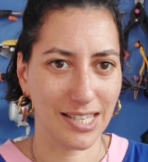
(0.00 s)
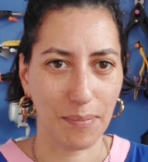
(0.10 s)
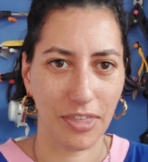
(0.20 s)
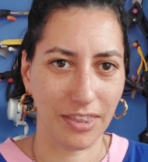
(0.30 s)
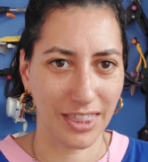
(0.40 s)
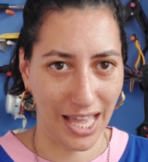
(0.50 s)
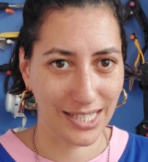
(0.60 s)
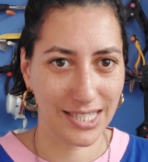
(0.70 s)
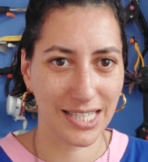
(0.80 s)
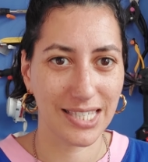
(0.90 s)
something
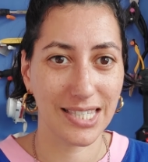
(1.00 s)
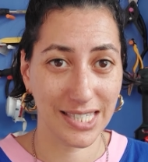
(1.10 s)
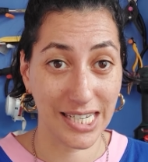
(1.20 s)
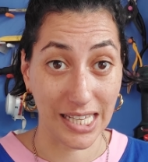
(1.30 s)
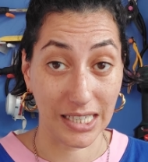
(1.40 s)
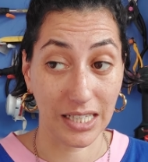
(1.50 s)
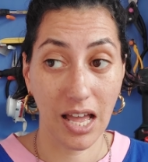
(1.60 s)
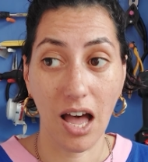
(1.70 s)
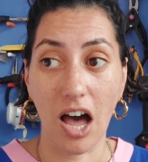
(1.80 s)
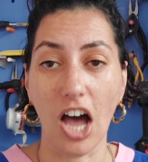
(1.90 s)
that's still?
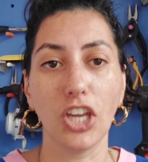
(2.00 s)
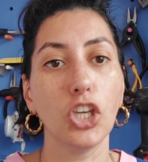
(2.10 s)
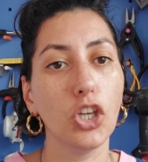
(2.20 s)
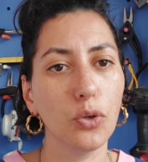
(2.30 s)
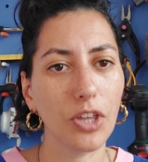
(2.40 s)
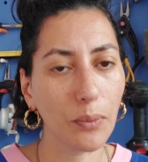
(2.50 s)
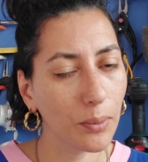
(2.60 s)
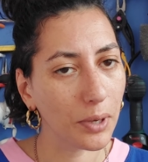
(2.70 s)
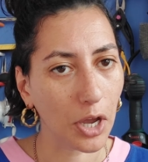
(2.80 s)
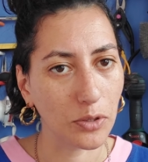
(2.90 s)
I knew that we
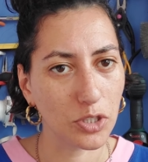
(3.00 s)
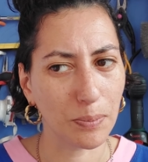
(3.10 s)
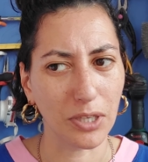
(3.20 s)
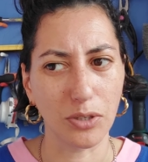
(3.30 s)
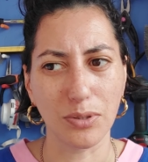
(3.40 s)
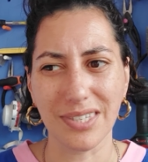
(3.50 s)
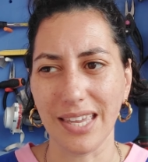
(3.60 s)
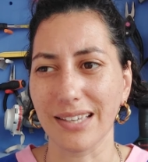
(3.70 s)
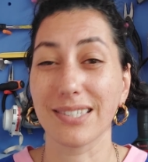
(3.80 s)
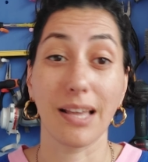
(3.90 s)
were going to be
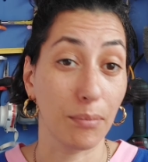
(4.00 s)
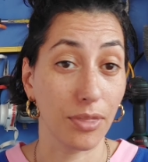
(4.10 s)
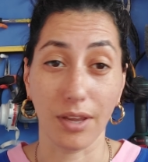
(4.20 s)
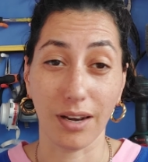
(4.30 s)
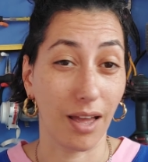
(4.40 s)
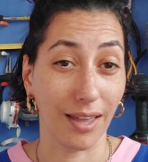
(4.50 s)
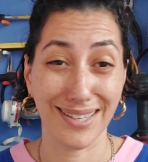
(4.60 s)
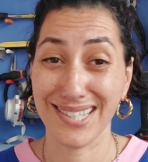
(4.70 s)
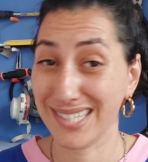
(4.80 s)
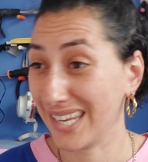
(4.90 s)
using something like
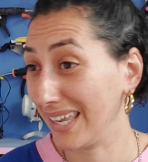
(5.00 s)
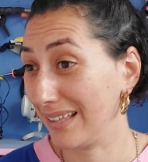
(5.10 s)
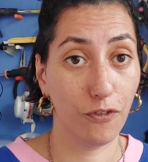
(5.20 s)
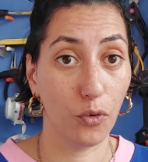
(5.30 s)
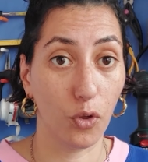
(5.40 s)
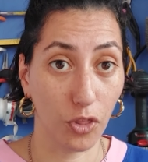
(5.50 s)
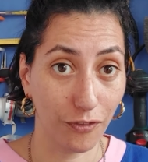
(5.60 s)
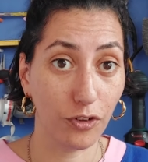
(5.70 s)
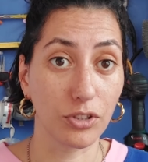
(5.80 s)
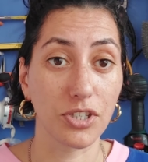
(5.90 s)
steel for the
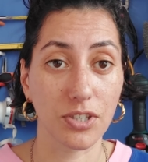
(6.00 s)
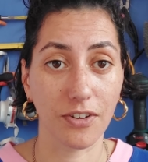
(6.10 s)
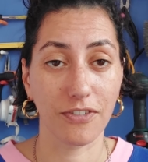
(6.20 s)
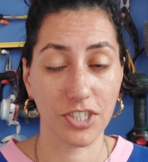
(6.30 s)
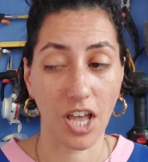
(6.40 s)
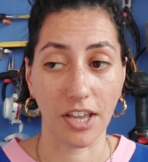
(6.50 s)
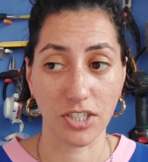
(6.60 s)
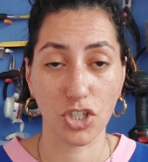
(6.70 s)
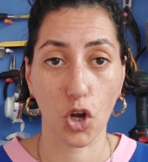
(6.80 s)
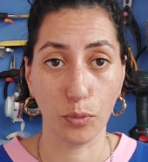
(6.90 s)
full
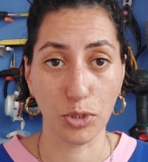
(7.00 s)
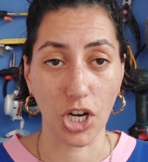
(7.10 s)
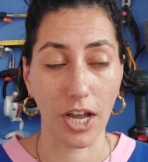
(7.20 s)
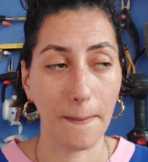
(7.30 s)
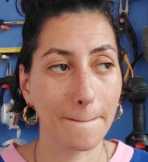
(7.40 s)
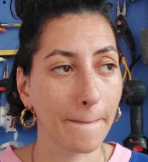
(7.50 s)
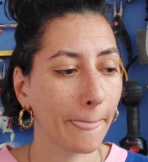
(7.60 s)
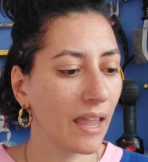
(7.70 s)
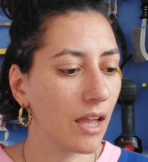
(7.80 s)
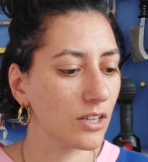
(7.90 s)
size sculpture.
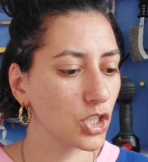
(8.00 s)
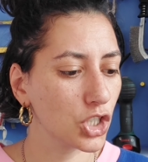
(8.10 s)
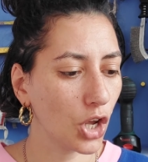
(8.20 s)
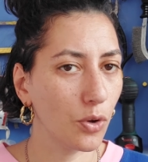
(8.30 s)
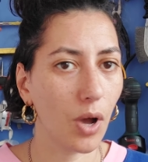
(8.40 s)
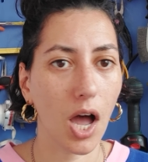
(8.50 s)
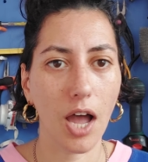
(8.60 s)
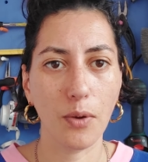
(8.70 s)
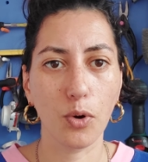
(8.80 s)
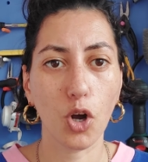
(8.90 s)
So
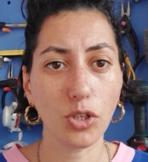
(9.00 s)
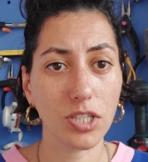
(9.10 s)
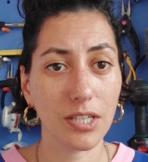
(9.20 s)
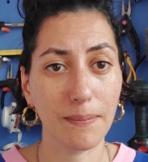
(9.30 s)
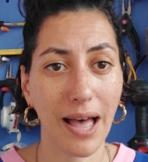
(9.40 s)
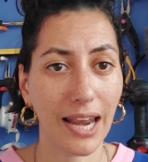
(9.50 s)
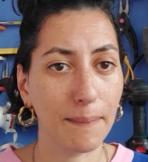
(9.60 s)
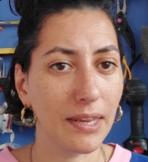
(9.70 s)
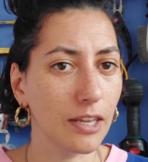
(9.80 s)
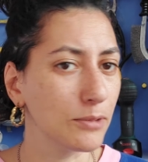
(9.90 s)
I got some
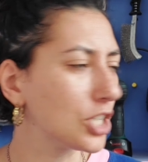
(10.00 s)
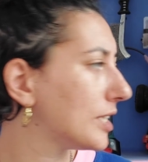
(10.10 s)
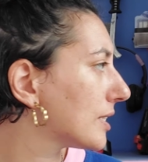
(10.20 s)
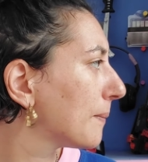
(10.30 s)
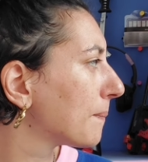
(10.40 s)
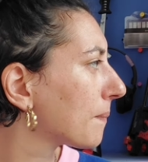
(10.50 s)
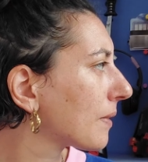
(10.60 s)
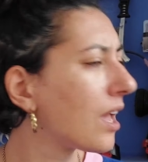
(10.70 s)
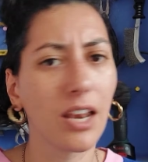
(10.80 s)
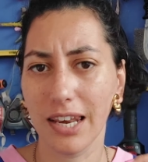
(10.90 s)
aluminium sheets.
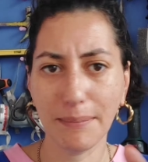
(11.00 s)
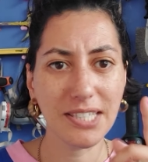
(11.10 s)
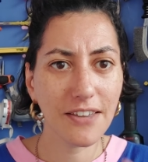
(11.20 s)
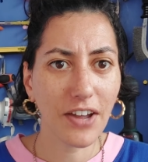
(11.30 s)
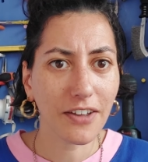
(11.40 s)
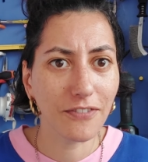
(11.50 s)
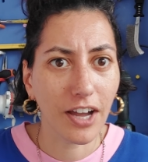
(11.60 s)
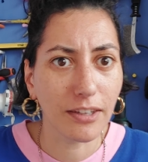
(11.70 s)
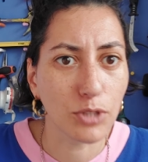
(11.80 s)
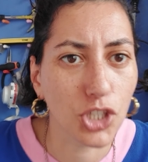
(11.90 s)
Let me see if I can
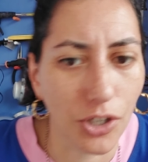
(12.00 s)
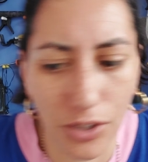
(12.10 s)
find them to show